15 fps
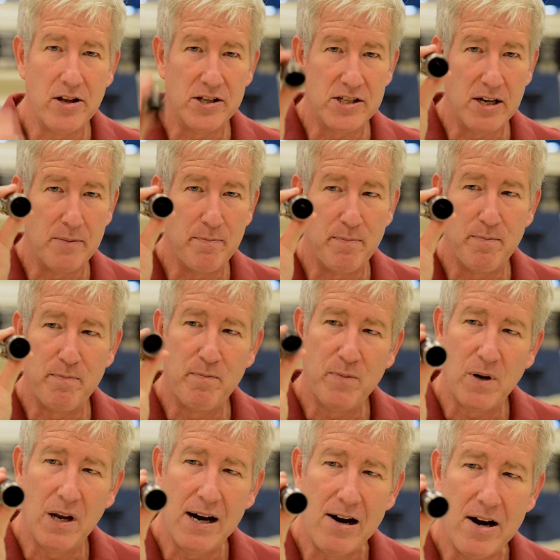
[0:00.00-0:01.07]
There's a
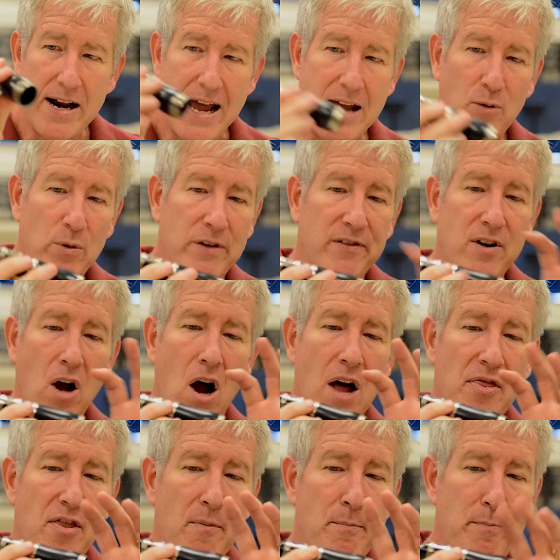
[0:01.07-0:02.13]
clarinet. We've
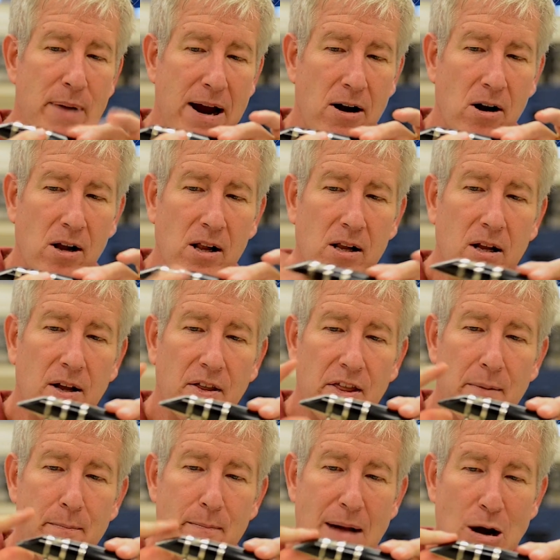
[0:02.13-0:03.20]
got the barrel,
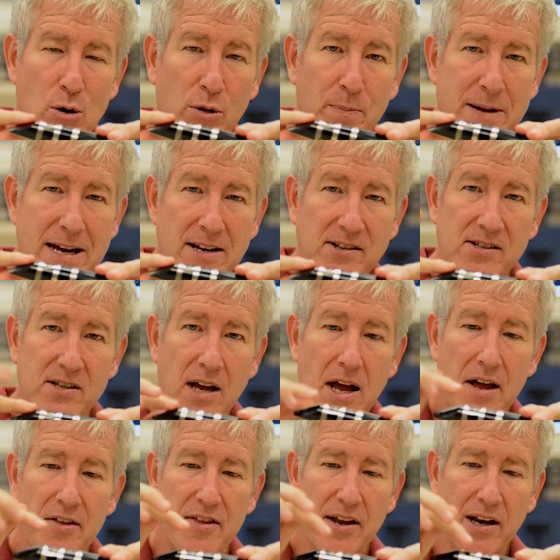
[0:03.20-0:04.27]
the mouthpiece,
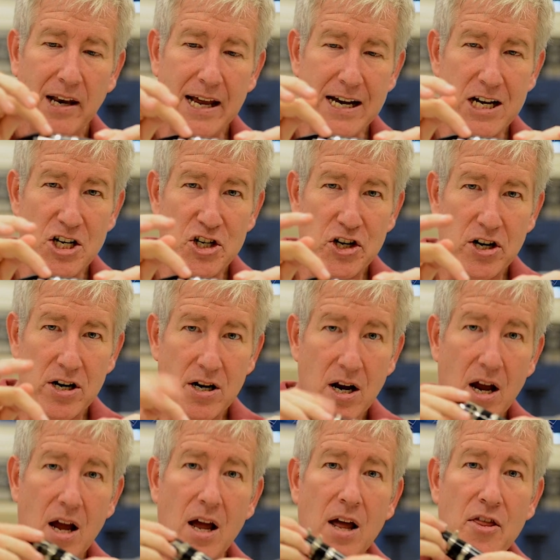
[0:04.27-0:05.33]
the ligature,
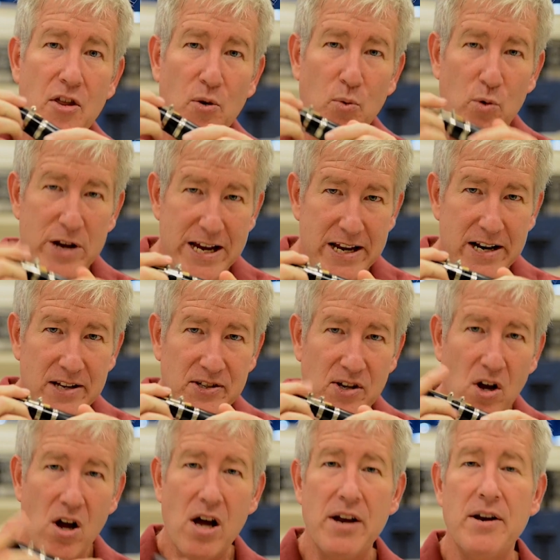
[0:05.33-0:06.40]
the reed is
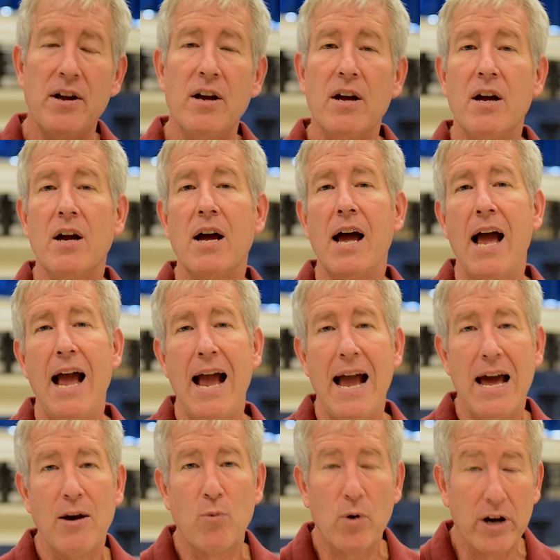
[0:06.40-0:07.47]
on,
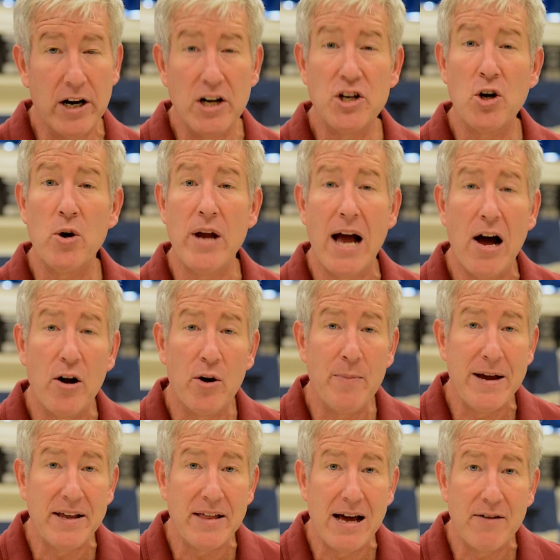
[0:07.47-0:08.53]
and we're going to show you how to
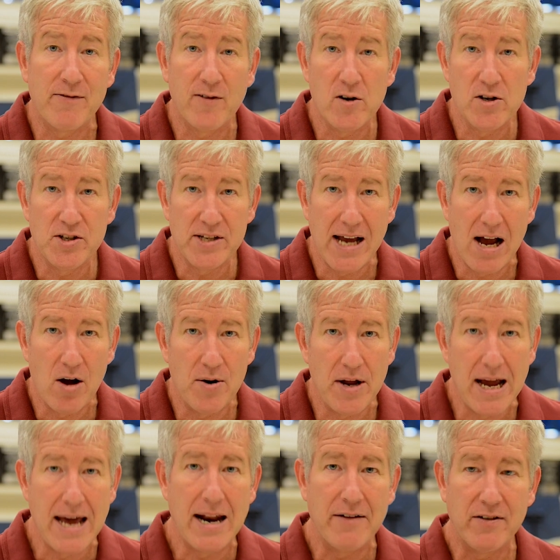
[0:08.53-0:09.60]
make that first sound.
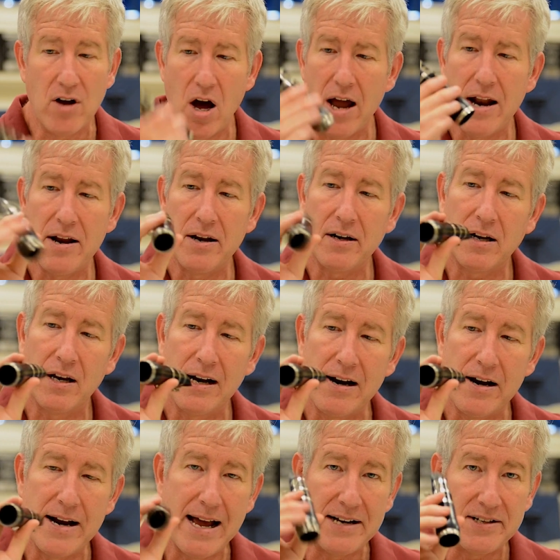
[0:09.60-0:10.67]
And I've got a
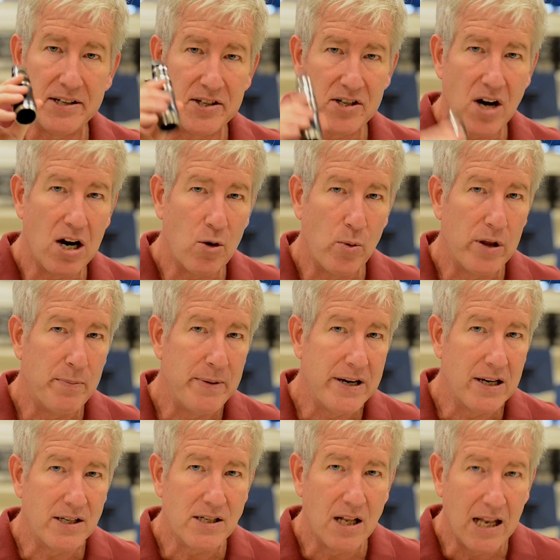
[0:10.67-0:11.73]
clarinet to start with
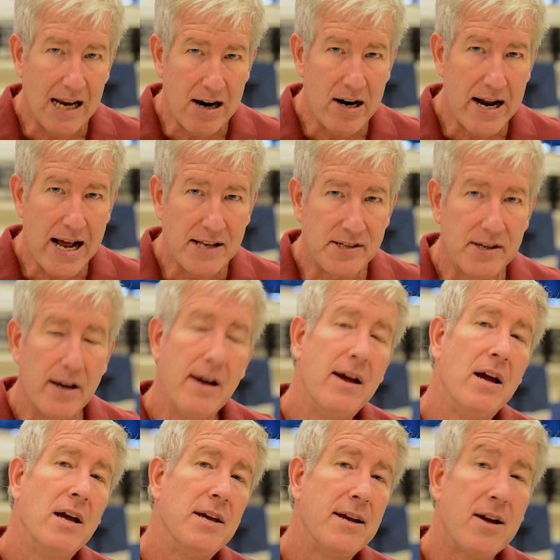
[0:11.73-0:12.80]
because clarinets,
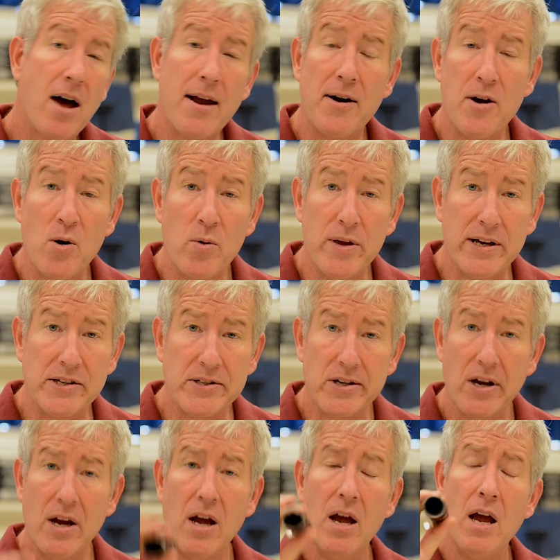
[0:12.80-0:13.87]
you got to know this.
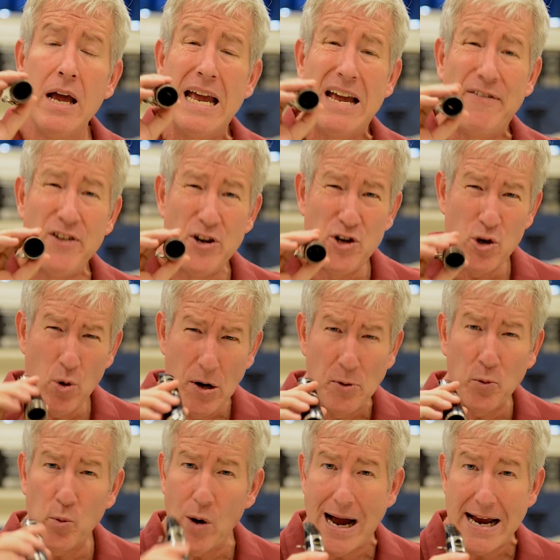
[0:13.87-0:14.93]
If you do it
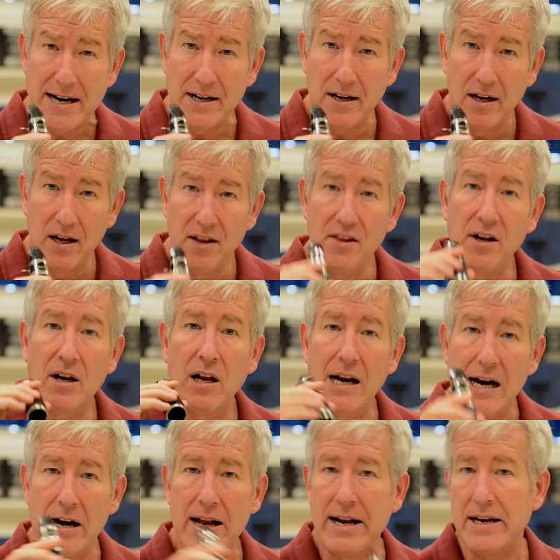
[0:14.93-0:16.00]
right, the
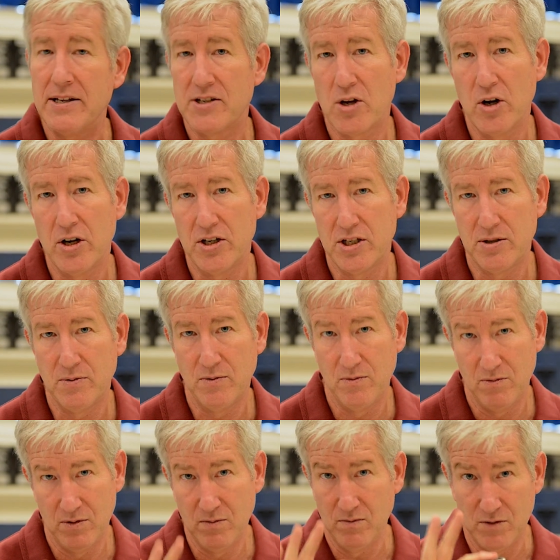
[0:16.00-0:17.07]
clarinet is going to
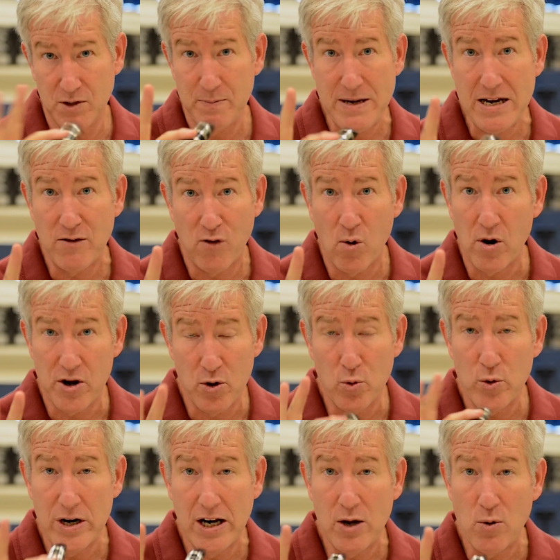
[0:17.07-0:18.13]
speak for you
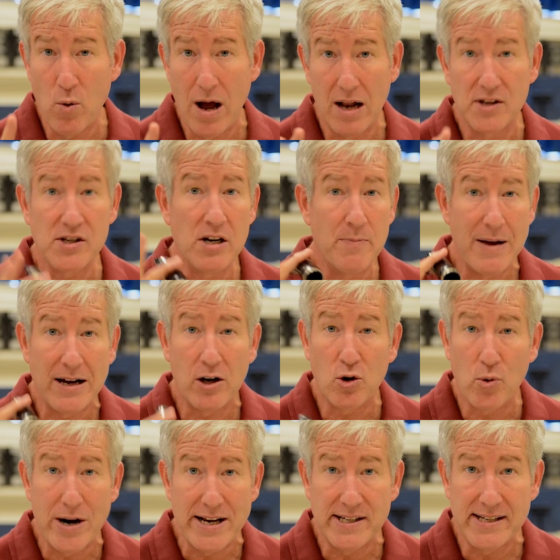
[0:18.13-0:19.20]
really well. It's going to make a
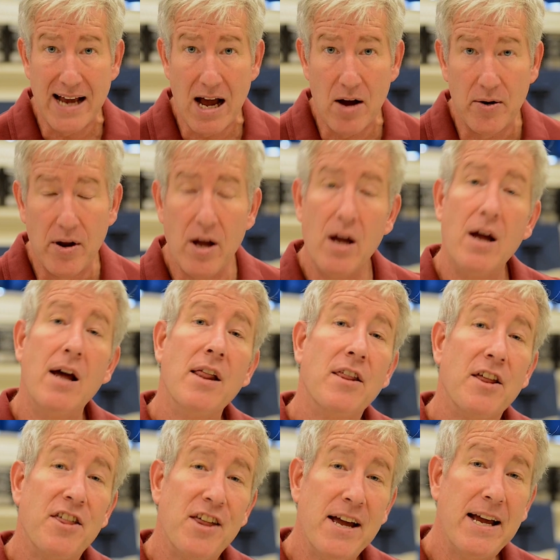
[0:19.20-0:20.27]
great sound.
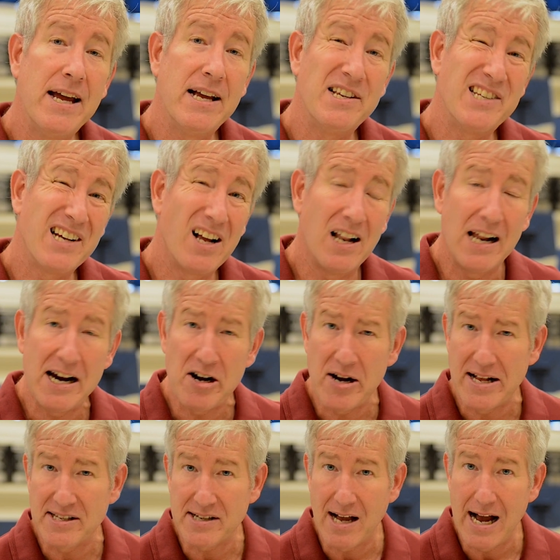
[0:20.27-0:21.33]
The thing is, the
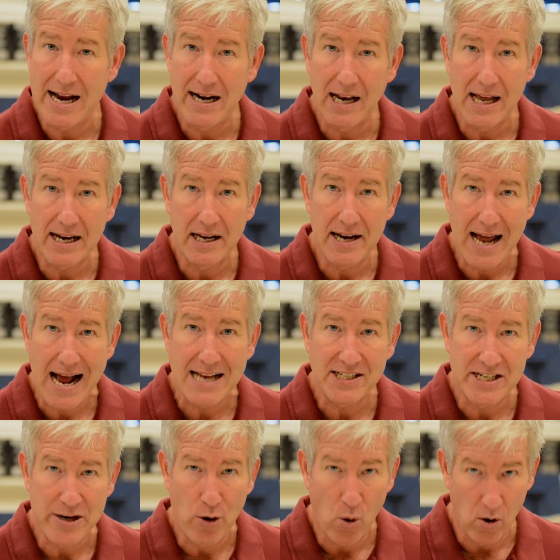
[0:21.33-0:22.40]
clarinet's kind of like a
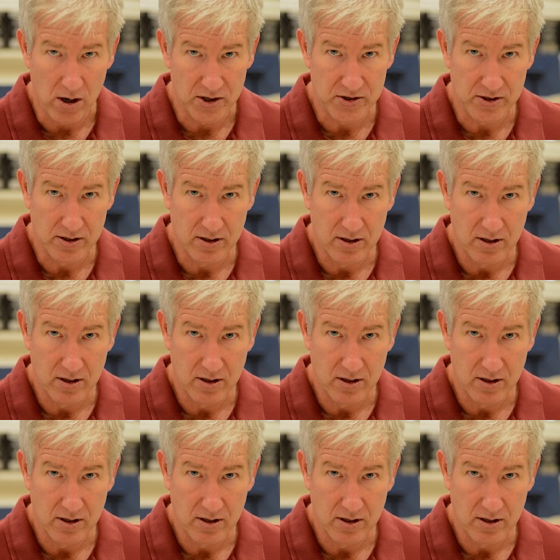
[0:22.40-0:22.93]
nasty horse.